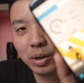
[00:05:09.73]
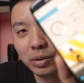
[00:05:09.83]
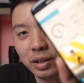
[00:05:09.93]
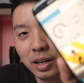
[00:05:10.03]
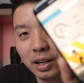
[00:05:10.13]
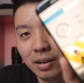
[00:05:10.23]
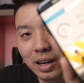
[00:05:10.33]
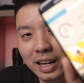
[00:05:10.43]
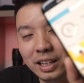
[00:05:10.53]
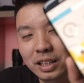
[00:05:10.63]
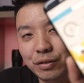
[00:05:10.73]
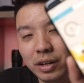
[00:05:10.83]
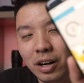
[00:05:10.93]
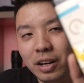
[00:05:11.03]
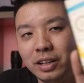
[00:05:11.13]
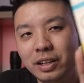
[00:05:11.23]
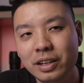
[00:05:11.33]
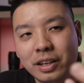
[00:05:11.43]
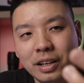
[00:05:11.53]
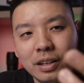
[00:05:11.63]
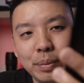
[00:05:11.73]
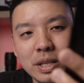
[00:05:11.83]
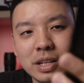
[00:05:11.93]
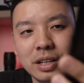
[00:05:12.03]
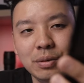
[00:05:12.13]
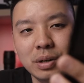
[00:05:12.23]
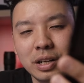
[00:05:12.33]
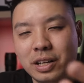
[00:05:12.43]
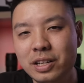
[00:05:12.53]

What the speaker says: about. I leave it on, and basically what it